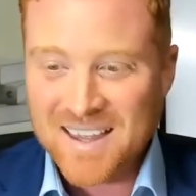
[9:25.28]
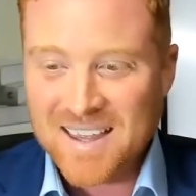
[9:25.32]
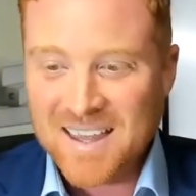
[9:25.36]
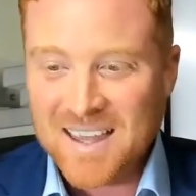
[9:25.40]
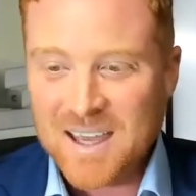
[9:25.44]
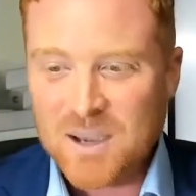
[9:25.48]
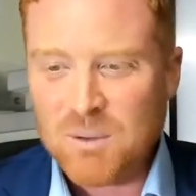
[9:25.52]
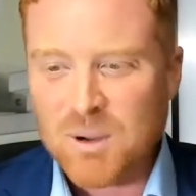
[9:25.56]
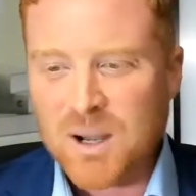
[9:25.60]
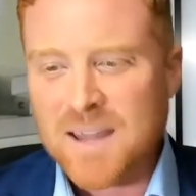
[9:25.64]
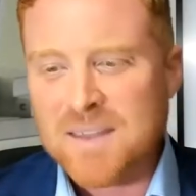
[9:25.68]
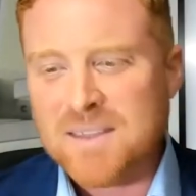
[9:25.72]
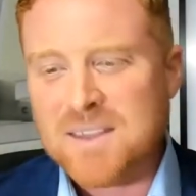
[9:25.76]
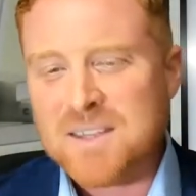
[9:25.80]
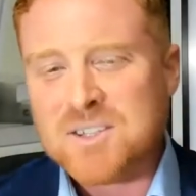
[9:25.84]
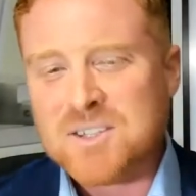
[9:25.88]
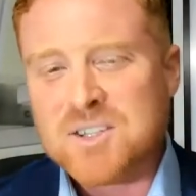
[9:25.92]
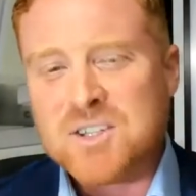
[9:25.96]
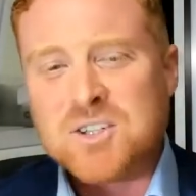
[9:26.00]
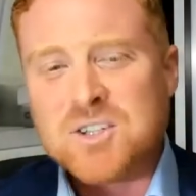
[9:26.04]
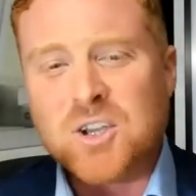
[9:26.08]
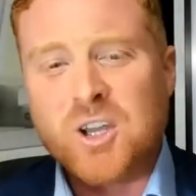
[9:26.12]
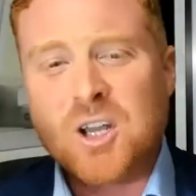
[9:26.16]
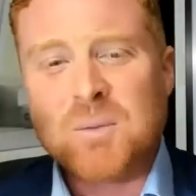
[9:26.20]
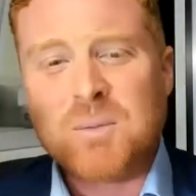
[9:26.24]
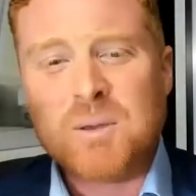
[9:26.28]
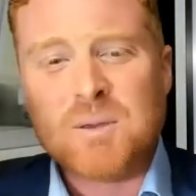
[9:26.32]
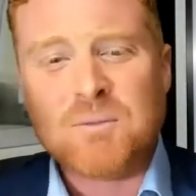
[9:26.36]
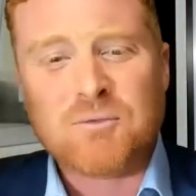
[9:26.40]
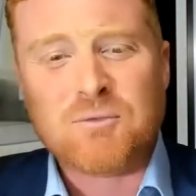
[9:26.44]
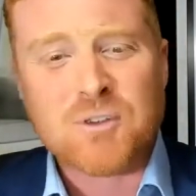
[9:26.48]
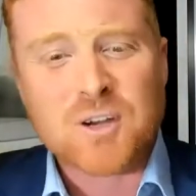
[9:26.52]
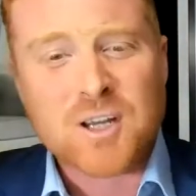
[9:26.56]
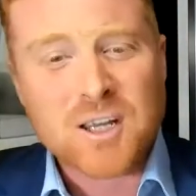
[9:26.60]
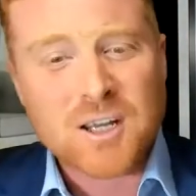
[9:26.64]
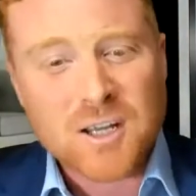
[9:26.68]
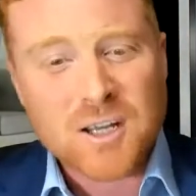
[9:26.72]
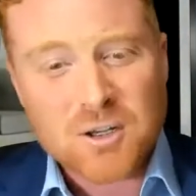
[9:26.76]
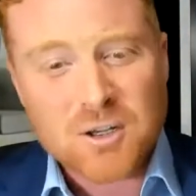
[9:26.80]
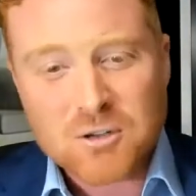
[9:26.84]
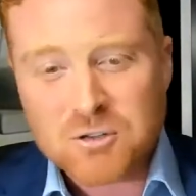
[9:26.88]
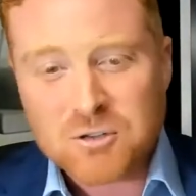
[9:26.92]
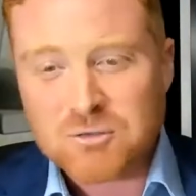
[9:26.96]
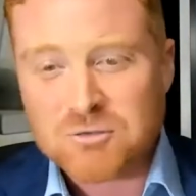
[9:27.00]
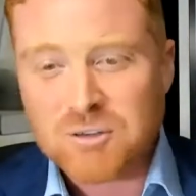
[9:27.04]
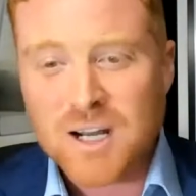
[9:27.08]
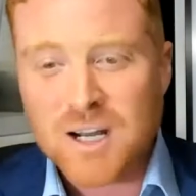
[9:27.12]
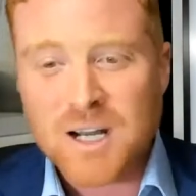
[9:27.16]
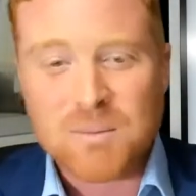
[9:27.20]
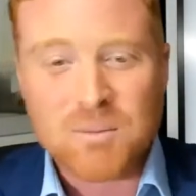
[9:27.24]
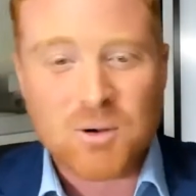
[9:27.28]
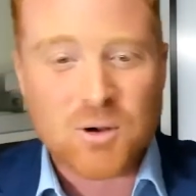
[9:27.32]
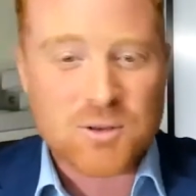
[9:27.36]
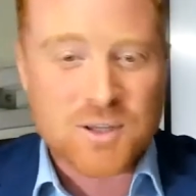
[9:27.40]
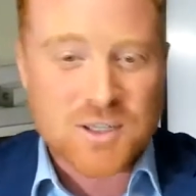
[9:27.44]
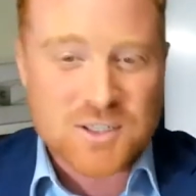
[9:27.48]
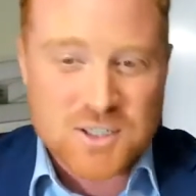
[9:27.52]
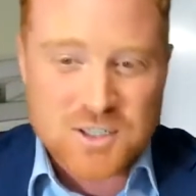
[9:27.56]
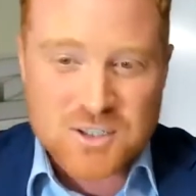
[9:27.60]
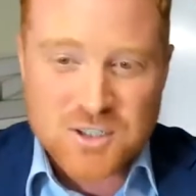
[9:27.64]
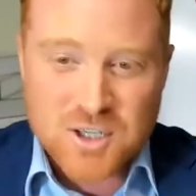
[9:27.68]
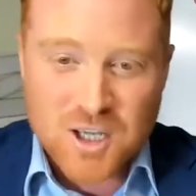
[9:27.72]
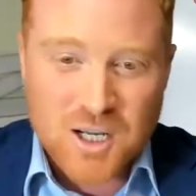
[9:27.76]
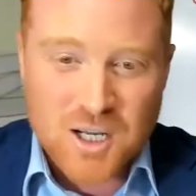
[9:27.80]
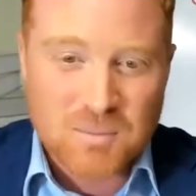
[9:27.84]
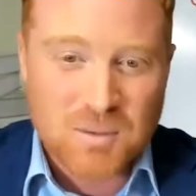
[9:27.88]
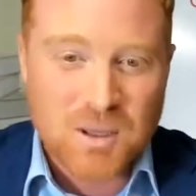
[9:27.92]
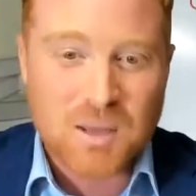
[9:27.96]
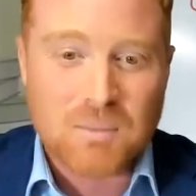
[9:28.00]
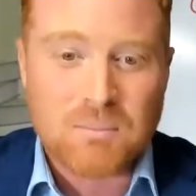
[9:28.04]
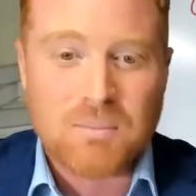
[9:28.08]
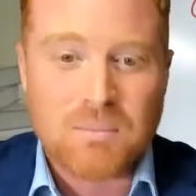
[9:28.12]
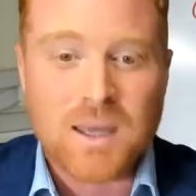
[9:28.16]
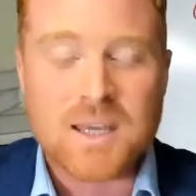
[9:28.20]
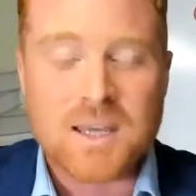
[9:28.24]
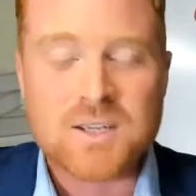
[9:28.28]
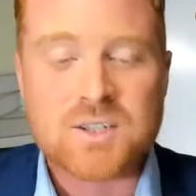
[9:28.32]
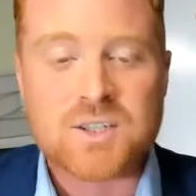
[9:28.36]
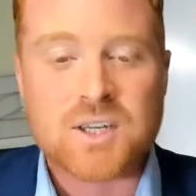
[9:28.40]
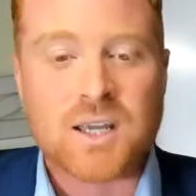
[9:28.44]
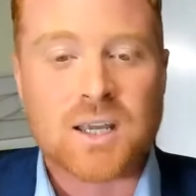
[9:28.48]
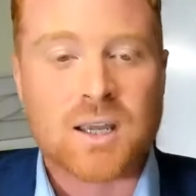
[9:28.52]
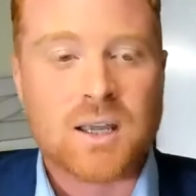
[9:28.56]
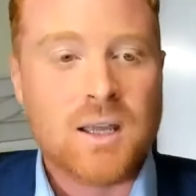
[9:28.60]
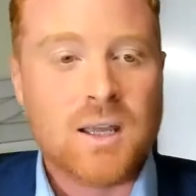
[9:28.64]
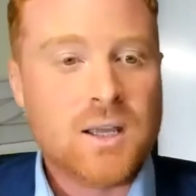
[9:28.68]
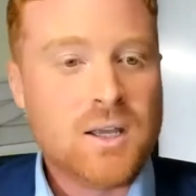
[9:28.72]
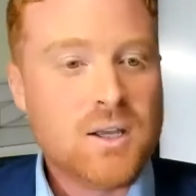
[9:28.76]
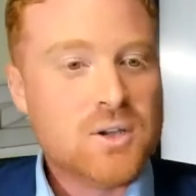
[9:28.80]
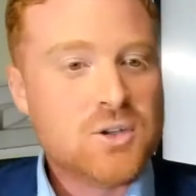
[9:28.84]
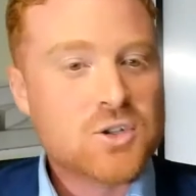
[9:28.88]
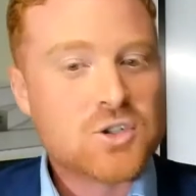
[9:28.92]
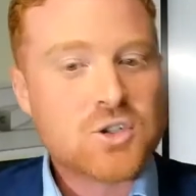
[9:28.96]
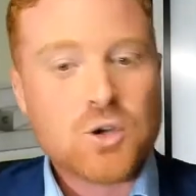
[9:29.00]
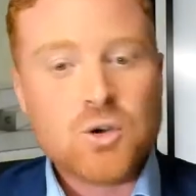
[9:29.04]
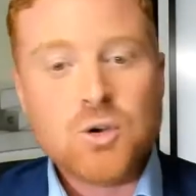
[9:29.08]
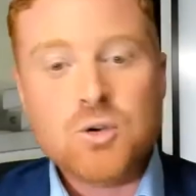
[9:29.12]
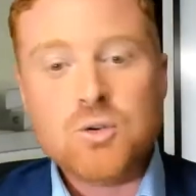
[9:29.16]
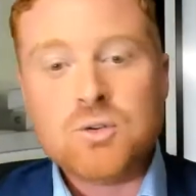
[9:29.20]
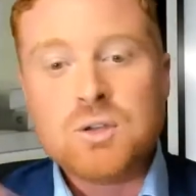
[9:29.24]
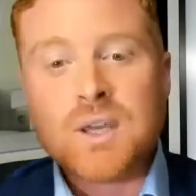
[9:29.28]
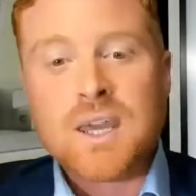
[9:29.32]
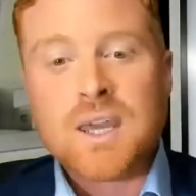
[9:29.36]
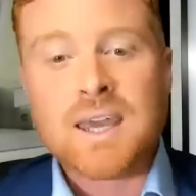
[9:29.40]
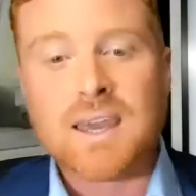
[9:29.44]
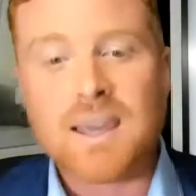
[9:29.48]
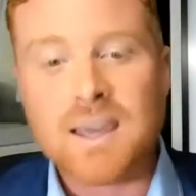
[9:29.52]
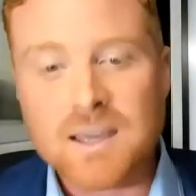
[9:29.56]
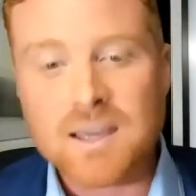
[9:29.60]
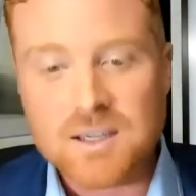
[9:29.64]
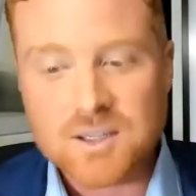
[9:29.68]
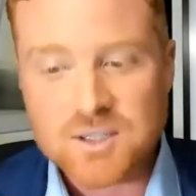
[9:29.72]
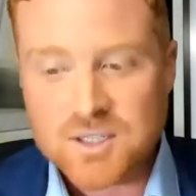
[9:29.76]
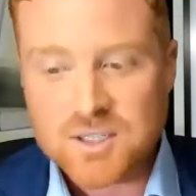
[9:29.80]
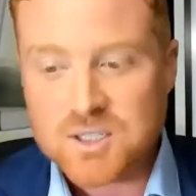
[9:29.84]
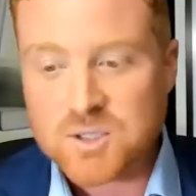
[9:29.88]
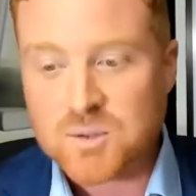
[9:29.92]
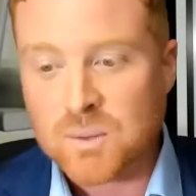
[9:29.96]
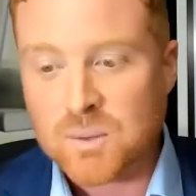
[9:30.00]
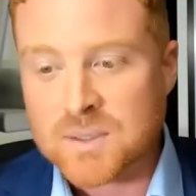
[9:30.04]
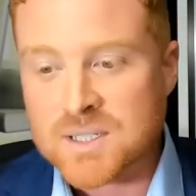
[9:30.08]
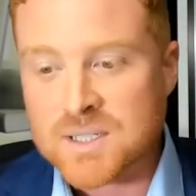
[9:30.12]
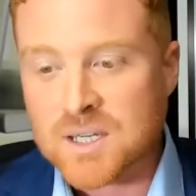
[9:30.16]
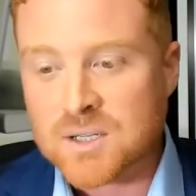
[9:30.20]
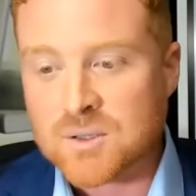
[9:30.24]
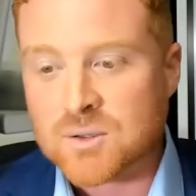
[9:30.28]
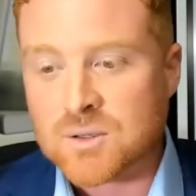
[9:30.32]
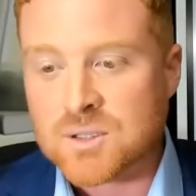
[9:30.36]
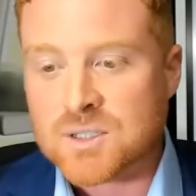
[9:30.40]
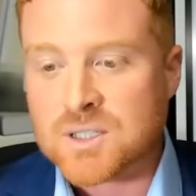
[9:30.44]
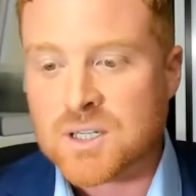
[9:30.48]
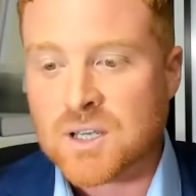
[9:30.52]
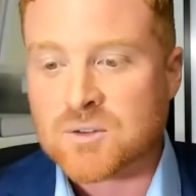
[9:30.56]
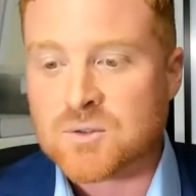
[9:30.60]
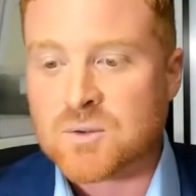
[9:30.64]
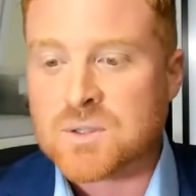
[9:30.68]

And we're like, this is going to be freaking incredible. This is going to be amazing. So who cares? This is what we said to ourselves.